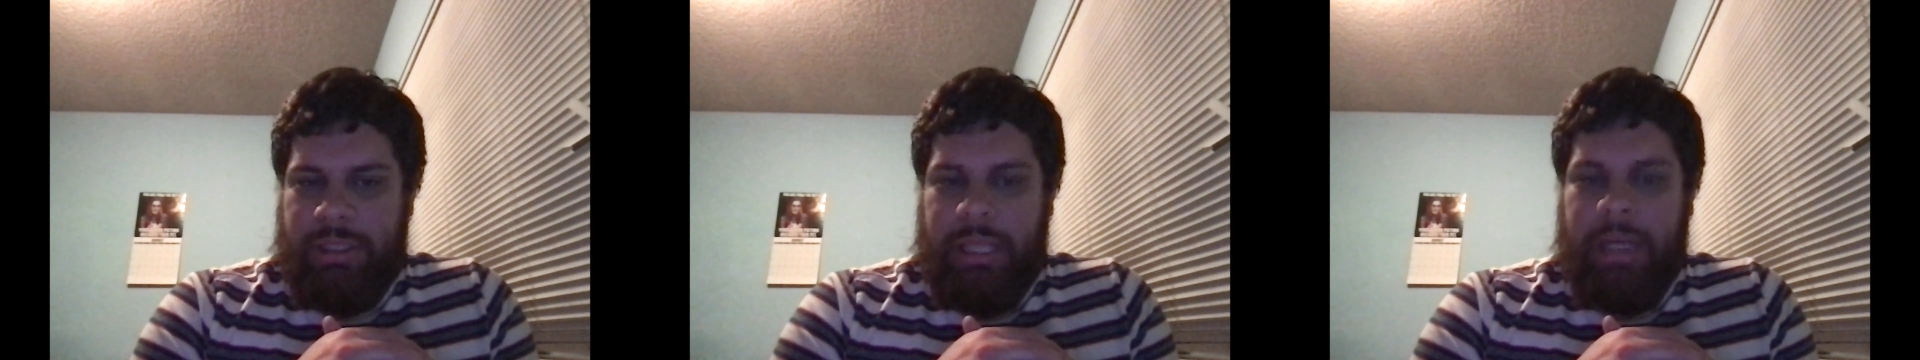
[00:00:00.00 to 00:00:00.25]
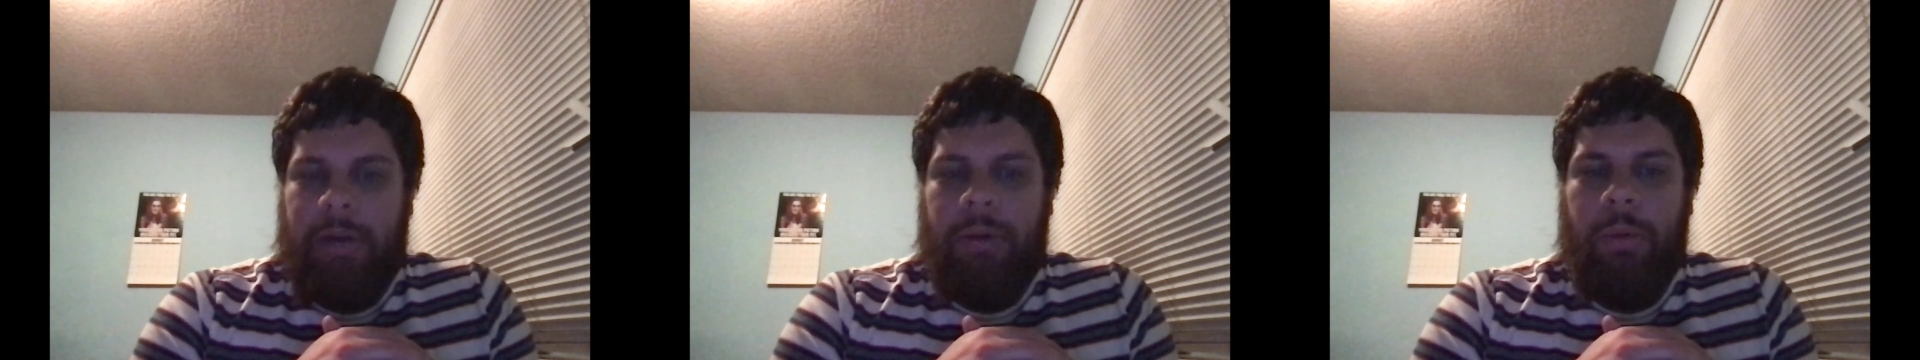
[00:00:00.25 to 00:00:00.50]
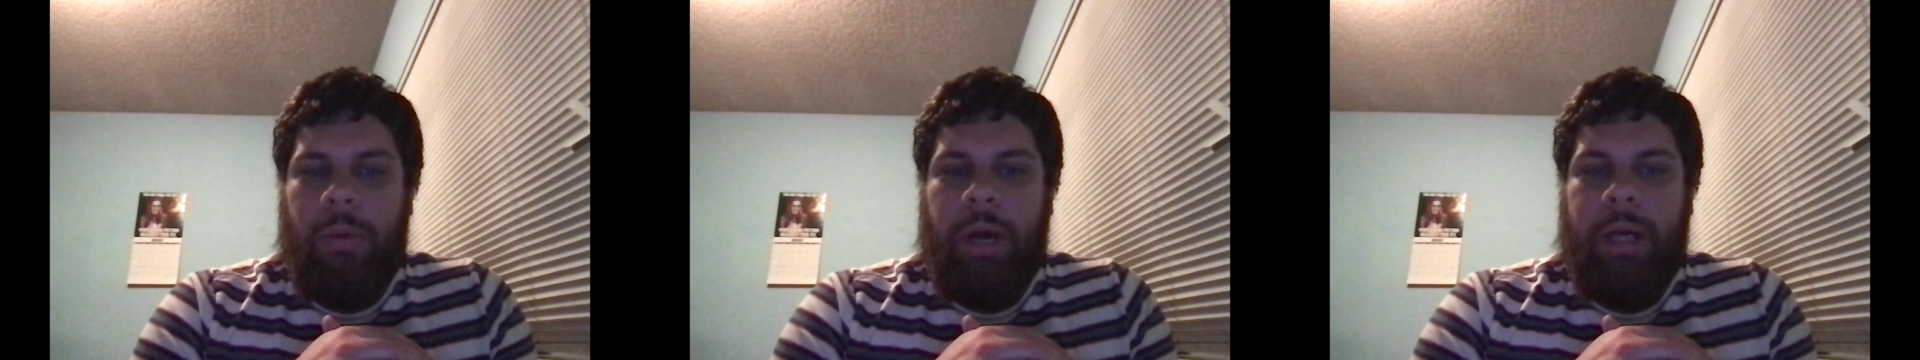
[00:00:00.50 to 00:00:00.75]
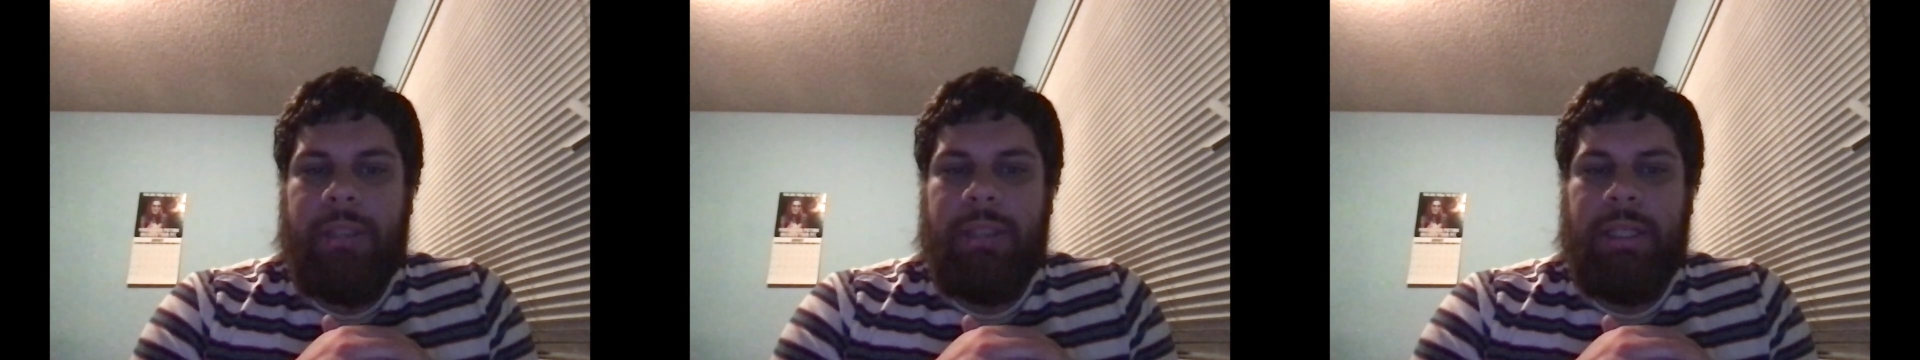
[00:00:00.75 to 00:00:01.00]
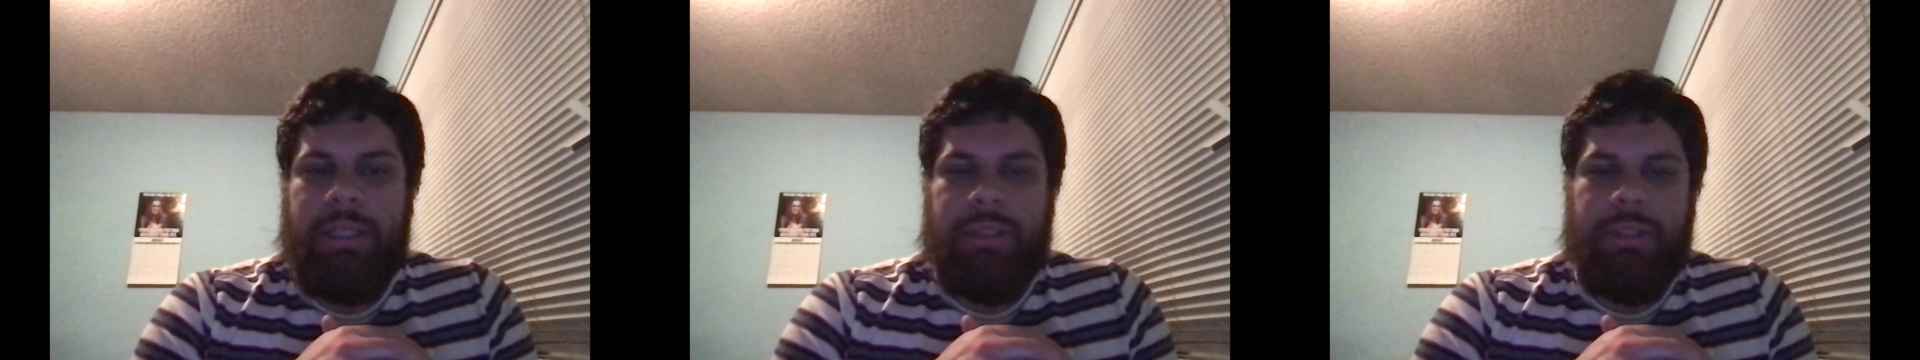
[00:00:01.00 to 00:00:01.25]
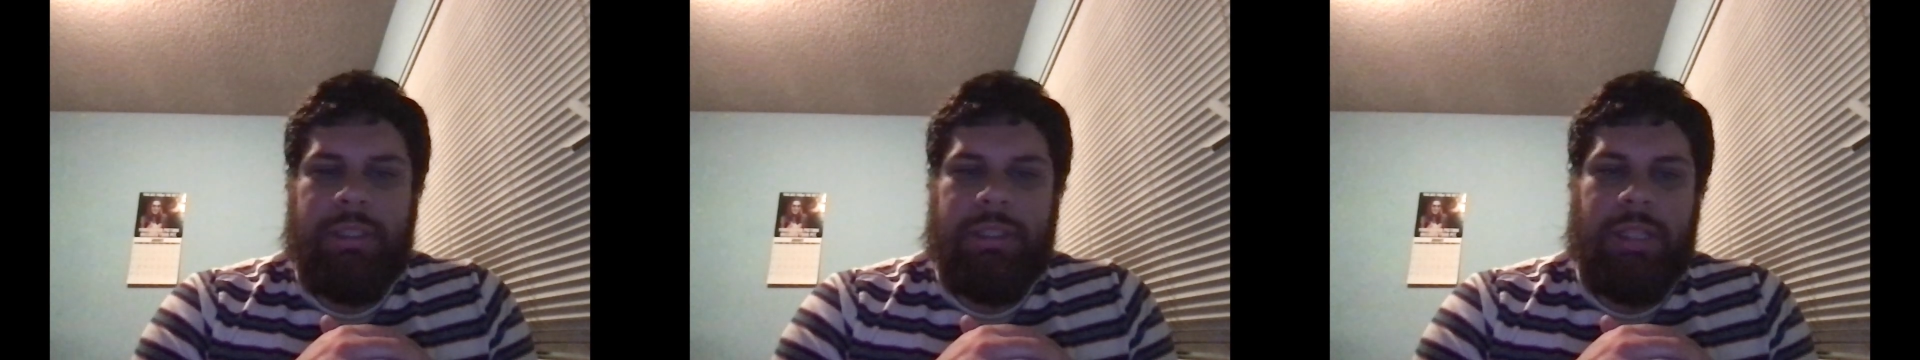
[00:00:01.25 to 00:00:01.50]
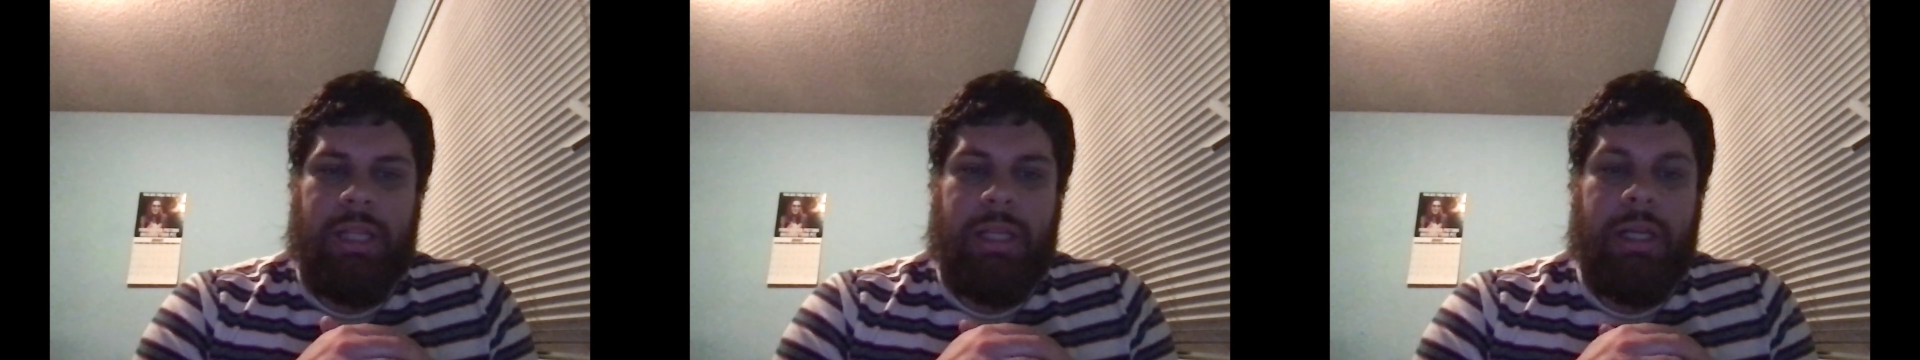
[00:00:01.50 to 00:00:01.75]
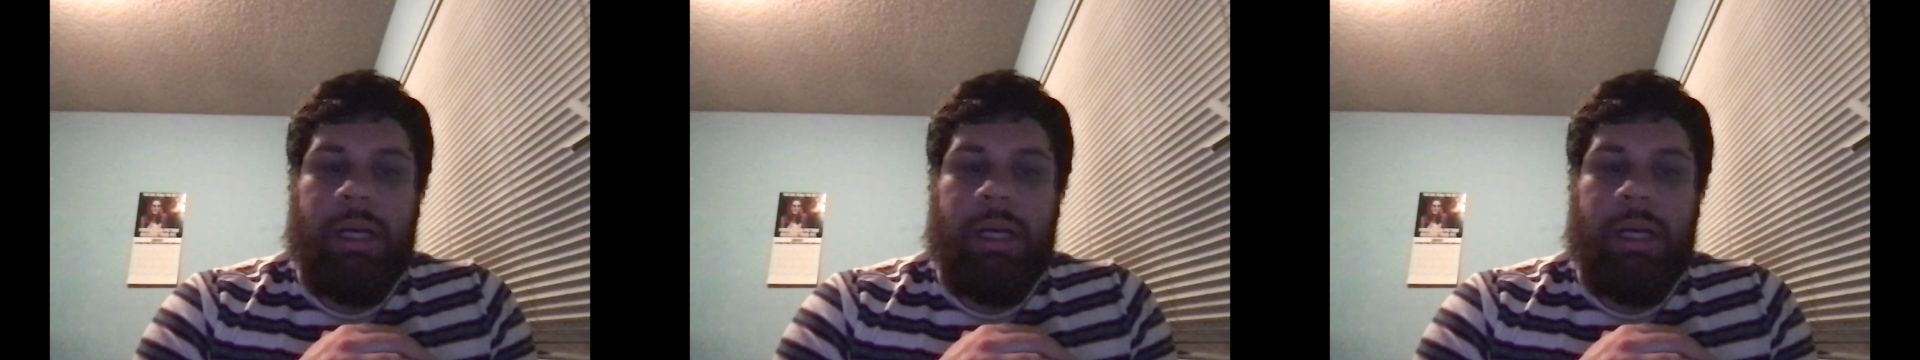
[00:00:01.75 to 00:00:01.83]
They don't want countries like